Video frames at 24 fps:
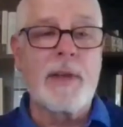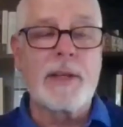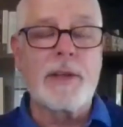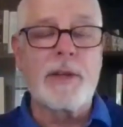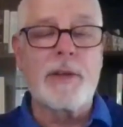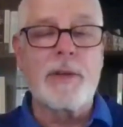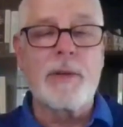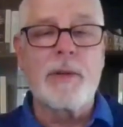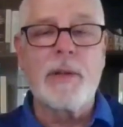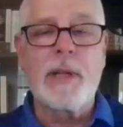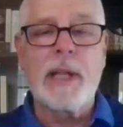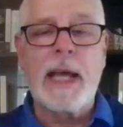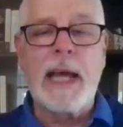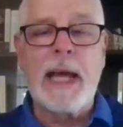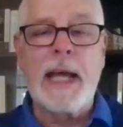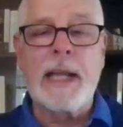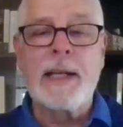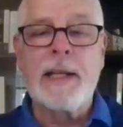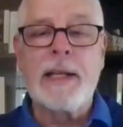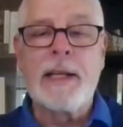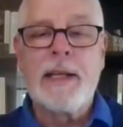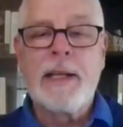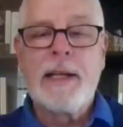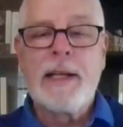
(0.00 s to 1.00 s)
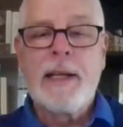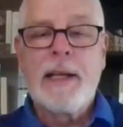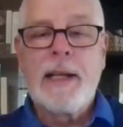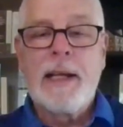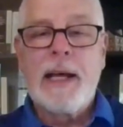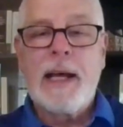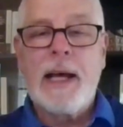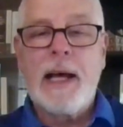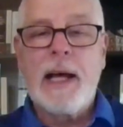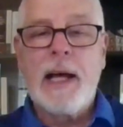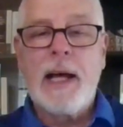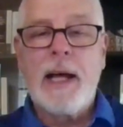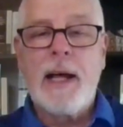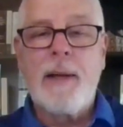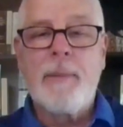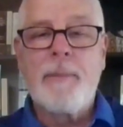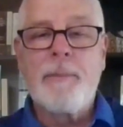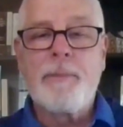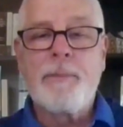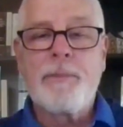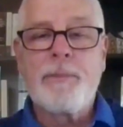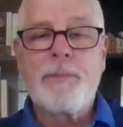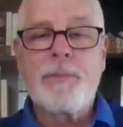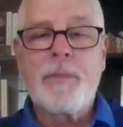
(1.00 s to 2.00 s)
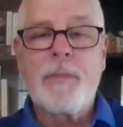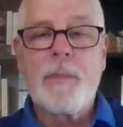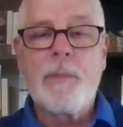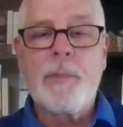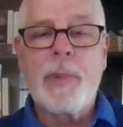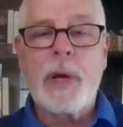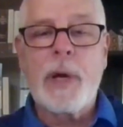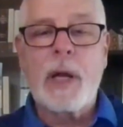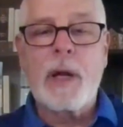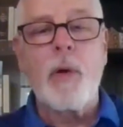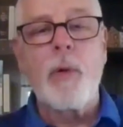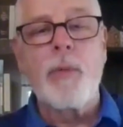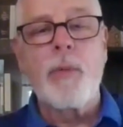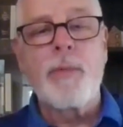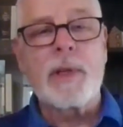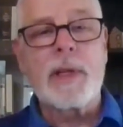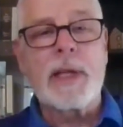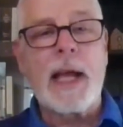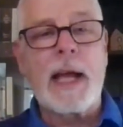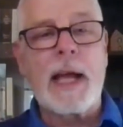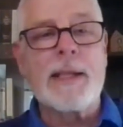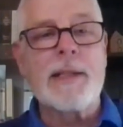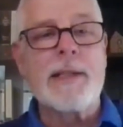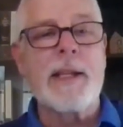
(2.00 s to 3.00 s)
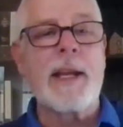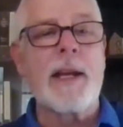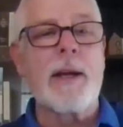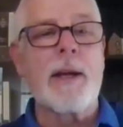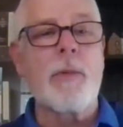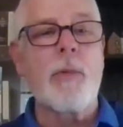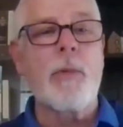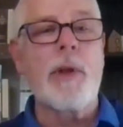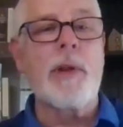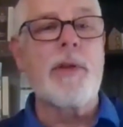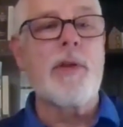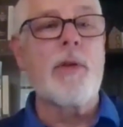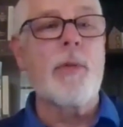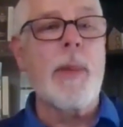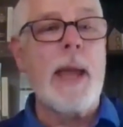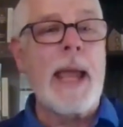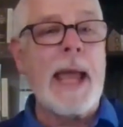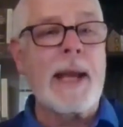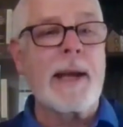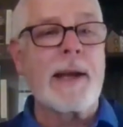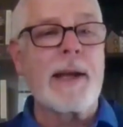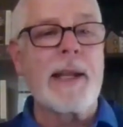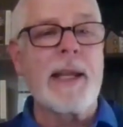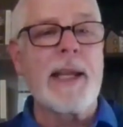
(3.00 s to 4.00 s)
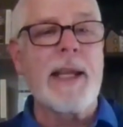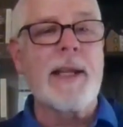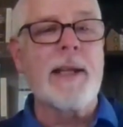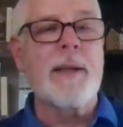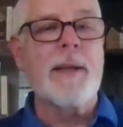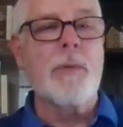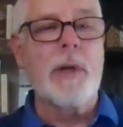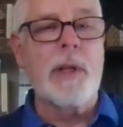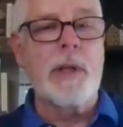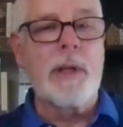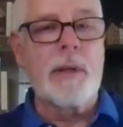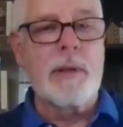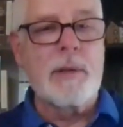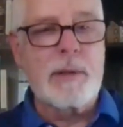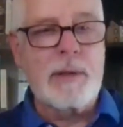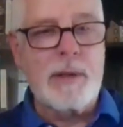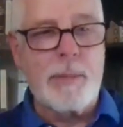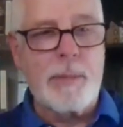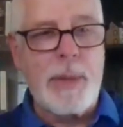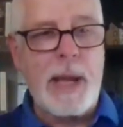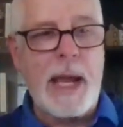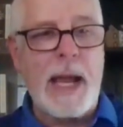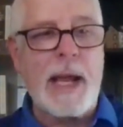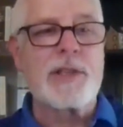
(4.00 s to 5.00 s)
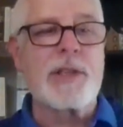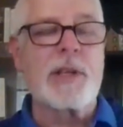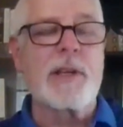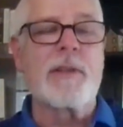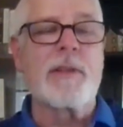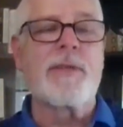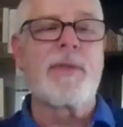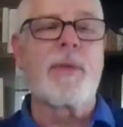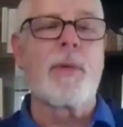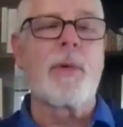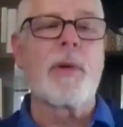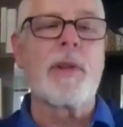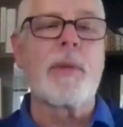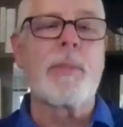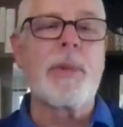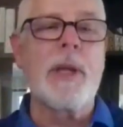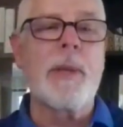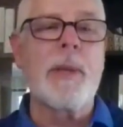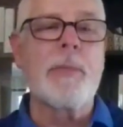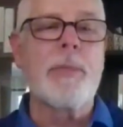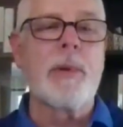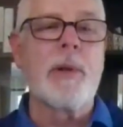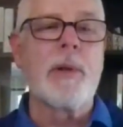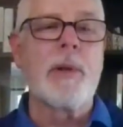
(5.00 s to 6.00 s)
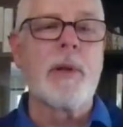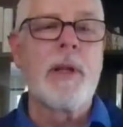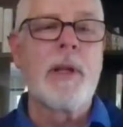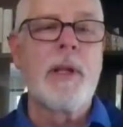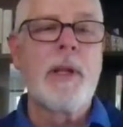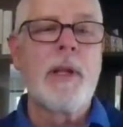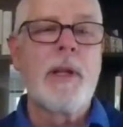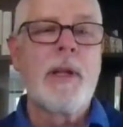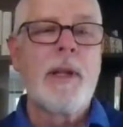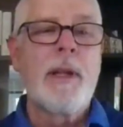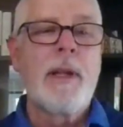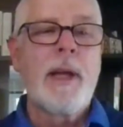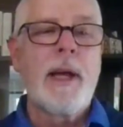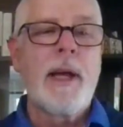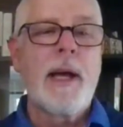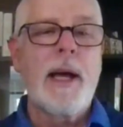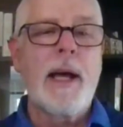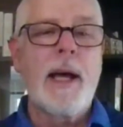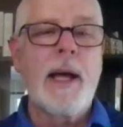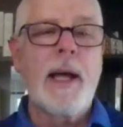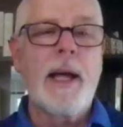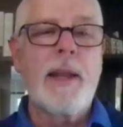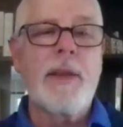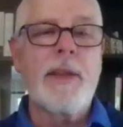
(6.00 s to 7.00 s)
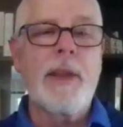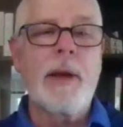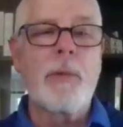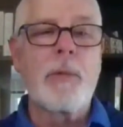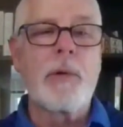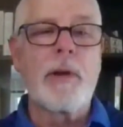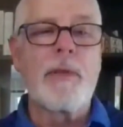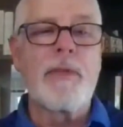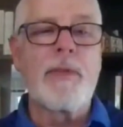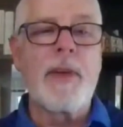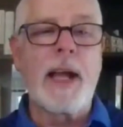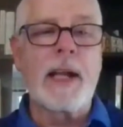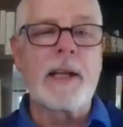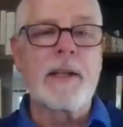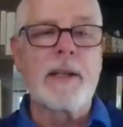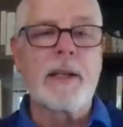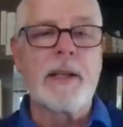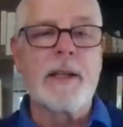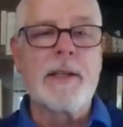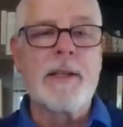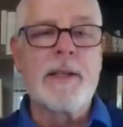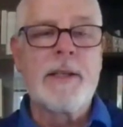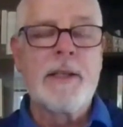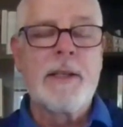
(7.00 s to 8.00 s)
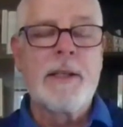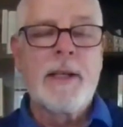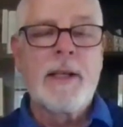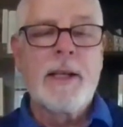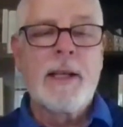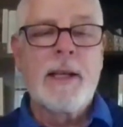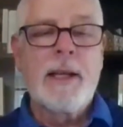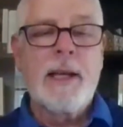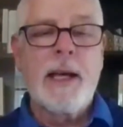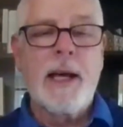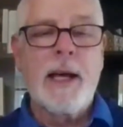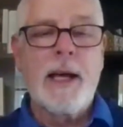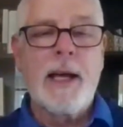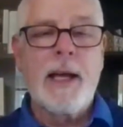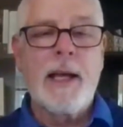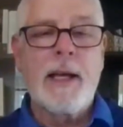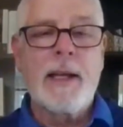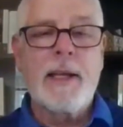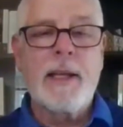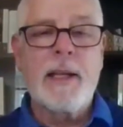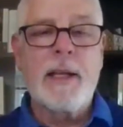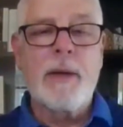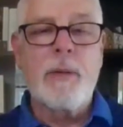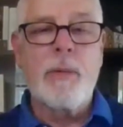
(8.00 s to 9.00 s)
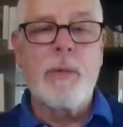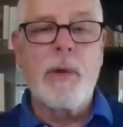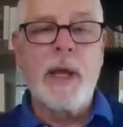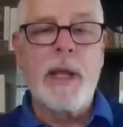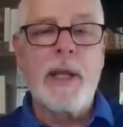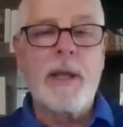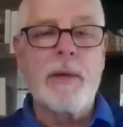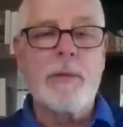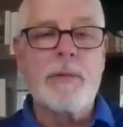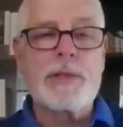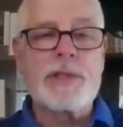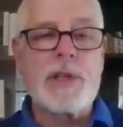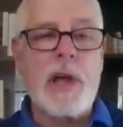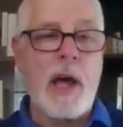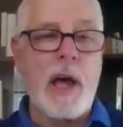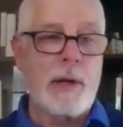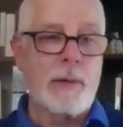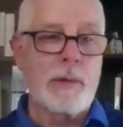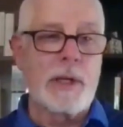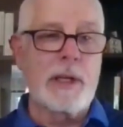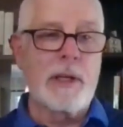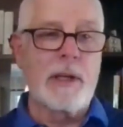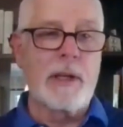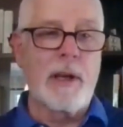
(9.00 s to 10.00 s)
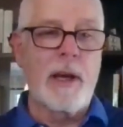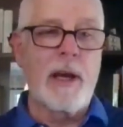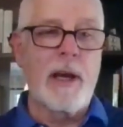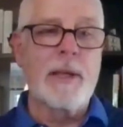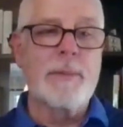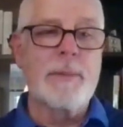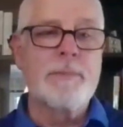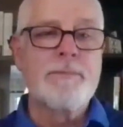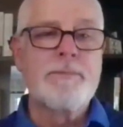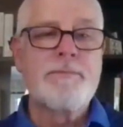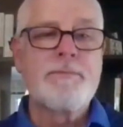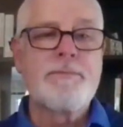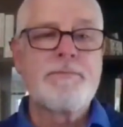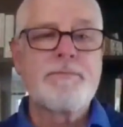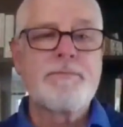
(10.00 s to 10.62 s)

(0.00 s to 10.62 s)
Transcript: I've had to do that. But hopefully I did it with humanity, with compassion for the people that were affected in a way that was honoring to God.